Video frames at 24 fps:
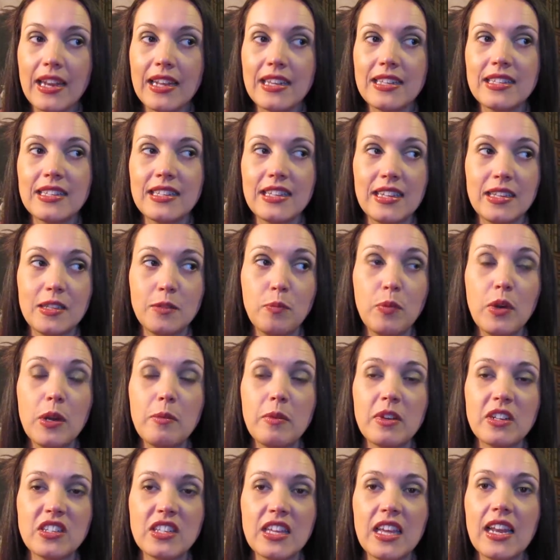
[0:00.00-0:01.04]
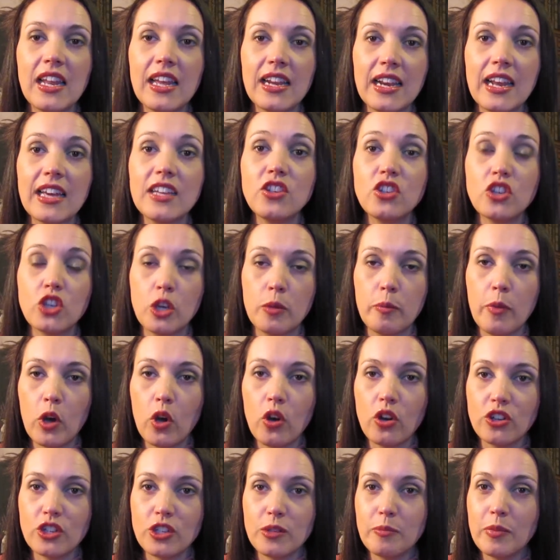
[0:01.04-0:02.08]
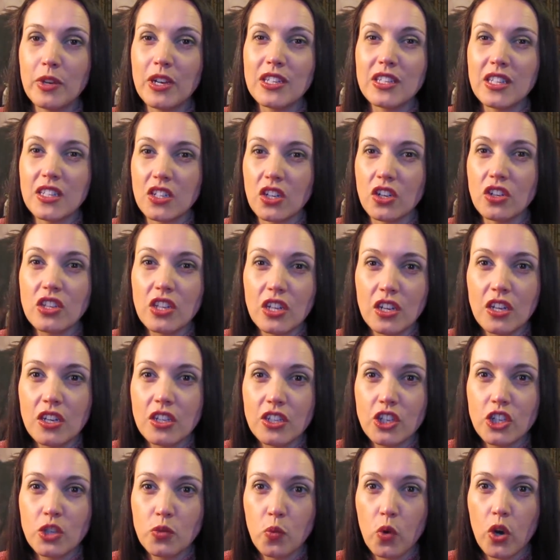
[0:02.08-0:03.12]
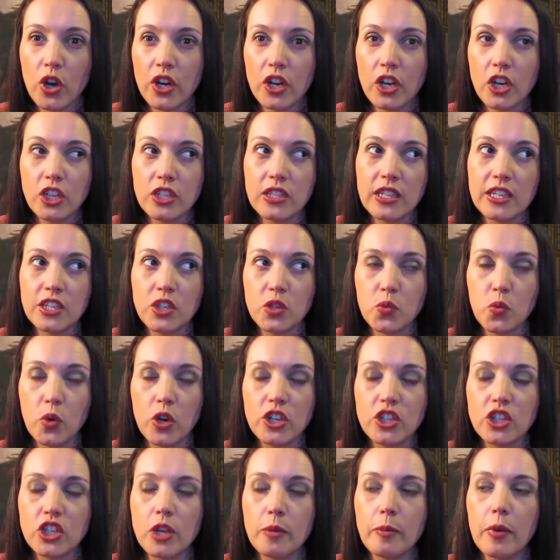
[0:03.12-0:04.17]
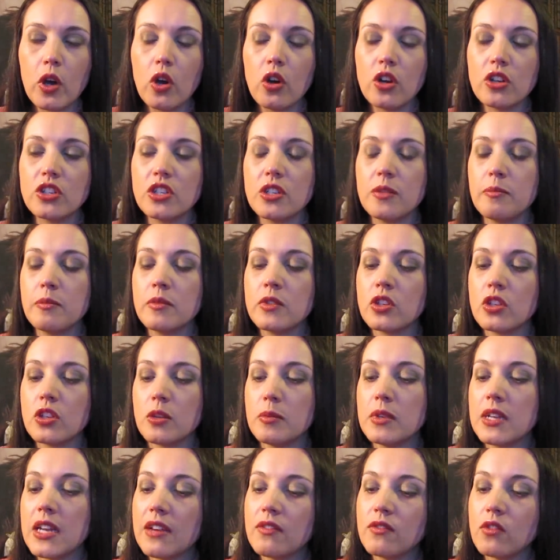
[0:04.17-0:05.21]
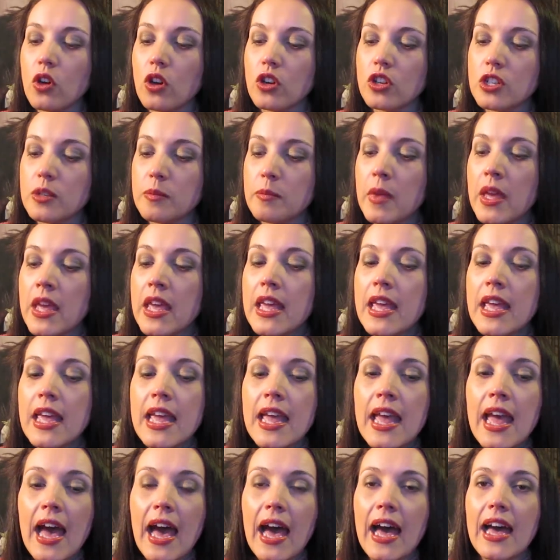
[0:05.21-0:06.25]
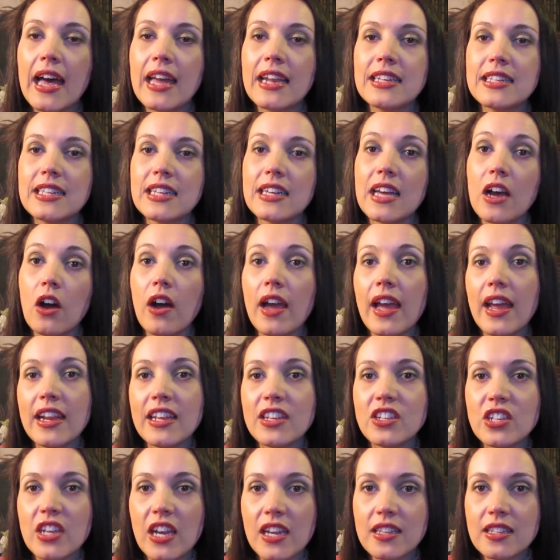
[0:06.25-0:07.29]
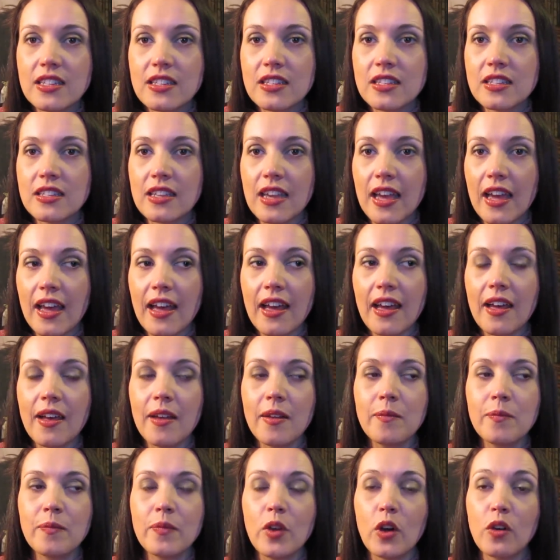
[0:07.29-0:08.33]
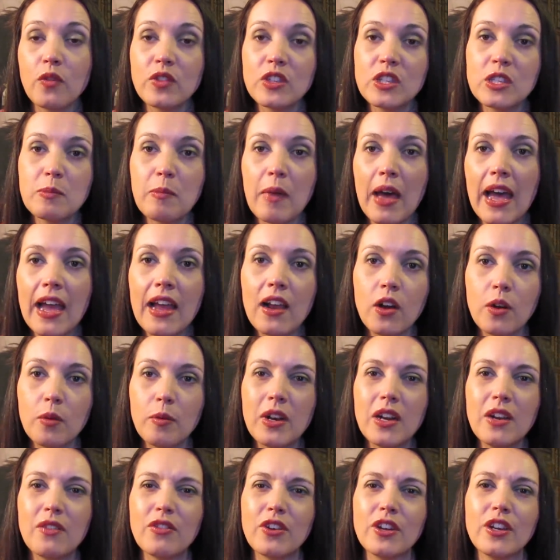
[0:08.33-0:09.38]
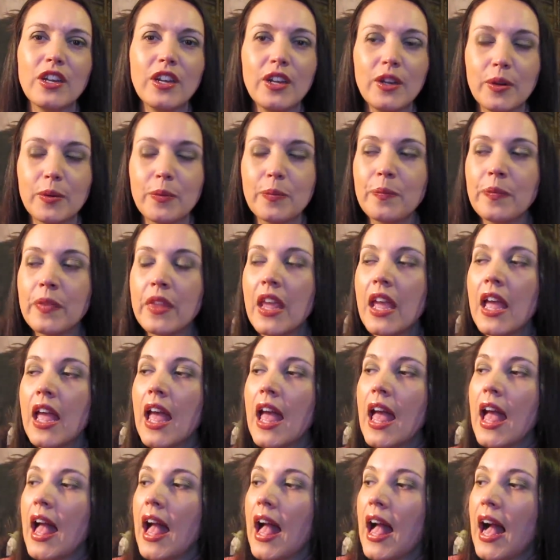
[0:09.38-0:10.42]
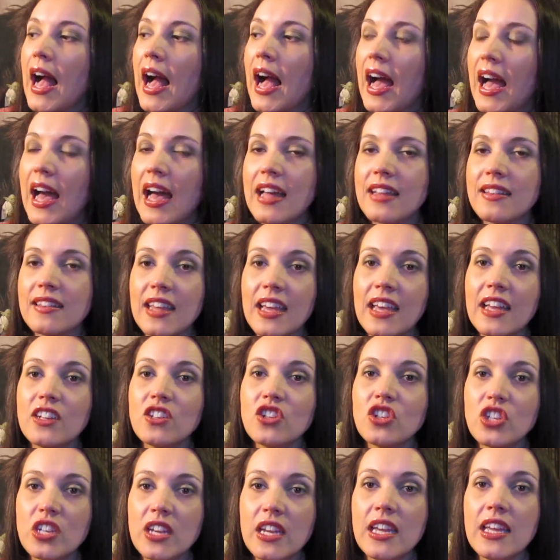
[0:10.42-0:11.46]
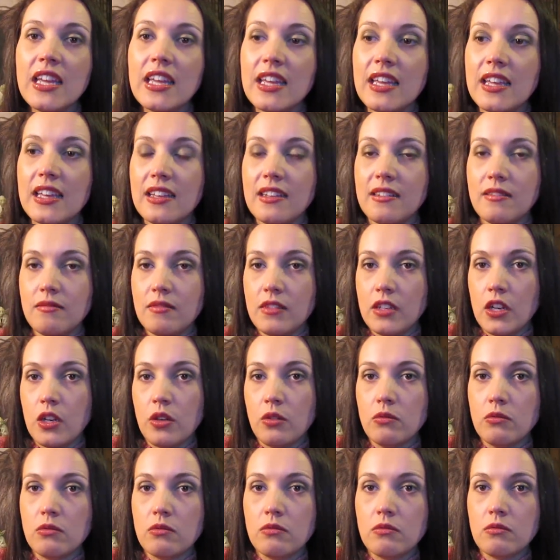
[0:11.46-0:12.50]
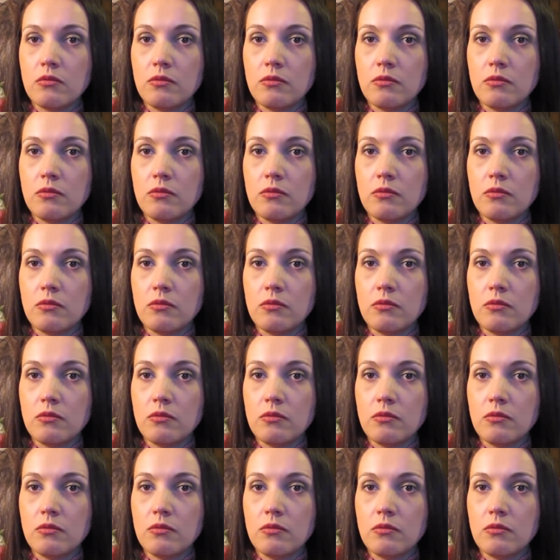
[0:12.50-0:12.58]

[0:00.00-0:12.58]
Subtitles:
he's pretty much saying like, nice scuba costume, because it looks like she's wearing a scuba diving costume. And he said, oh, any chance of a smile or whatever, you know. And then she, you know,